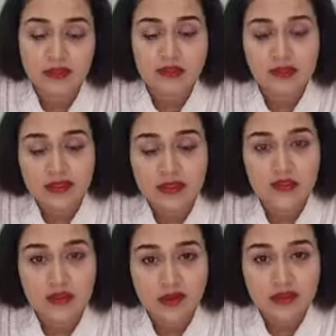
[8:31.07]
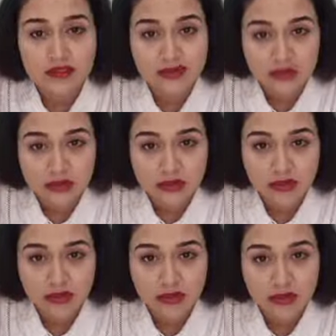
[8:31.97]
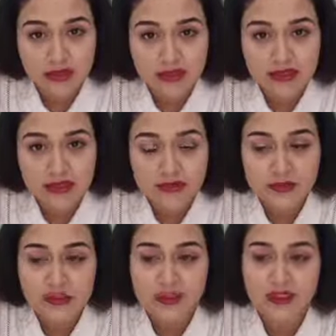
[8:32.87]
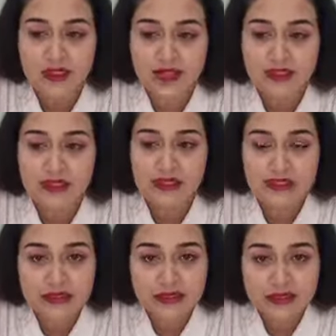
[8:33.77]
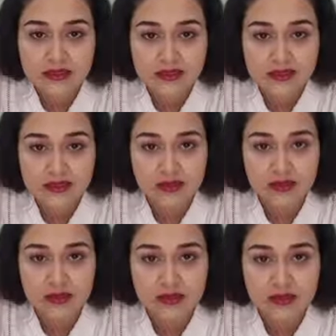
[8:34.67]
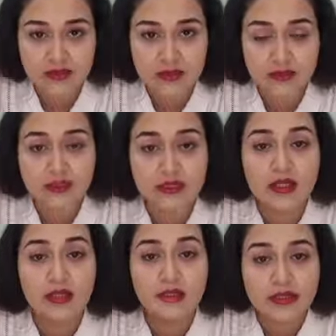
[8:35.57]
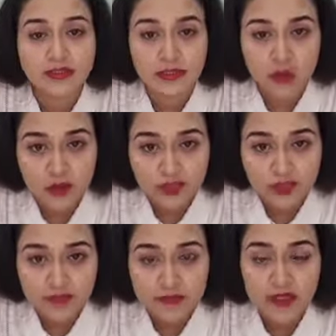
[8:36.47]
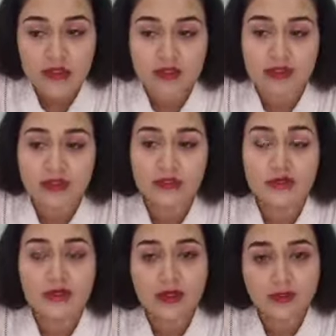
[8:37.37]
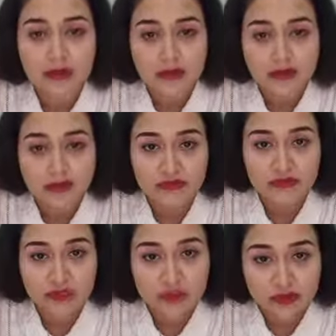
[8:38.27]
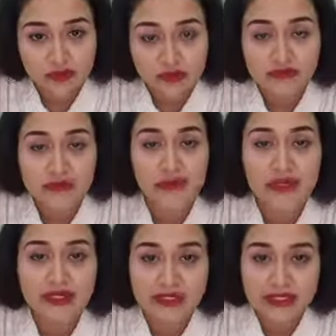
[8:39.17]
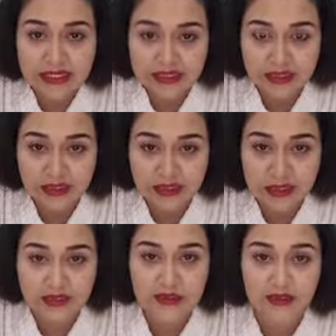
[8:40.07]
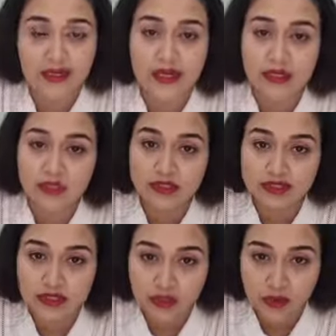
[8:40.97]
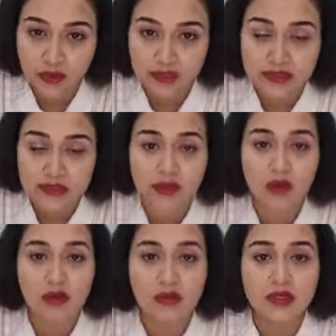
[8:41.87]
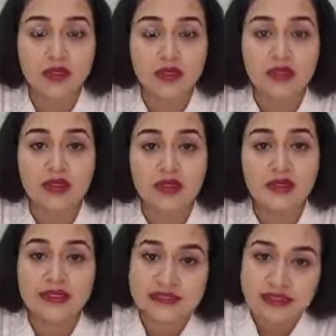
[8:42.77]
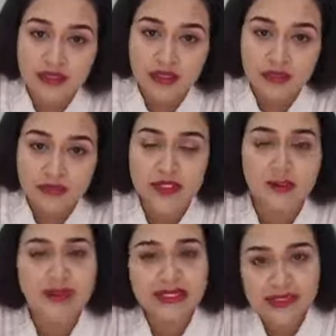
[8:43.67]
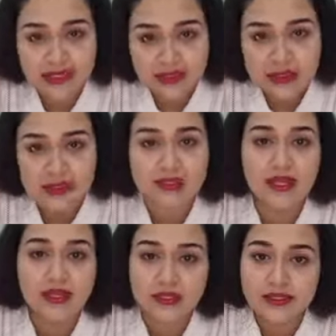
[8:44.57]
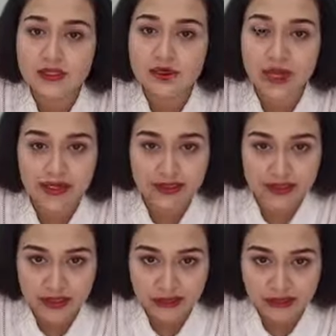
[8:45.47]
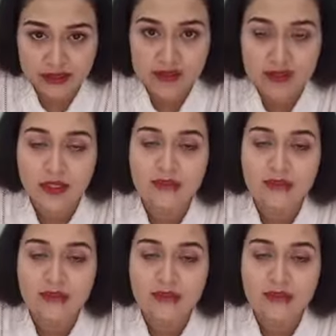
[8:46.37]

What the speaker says: There are other causes also for acne eruptions, like in adults the causes could be PCOD. It could be because of consumption of some medication like anabolic steroids or lithium. Some medications can lead to acne eruptions.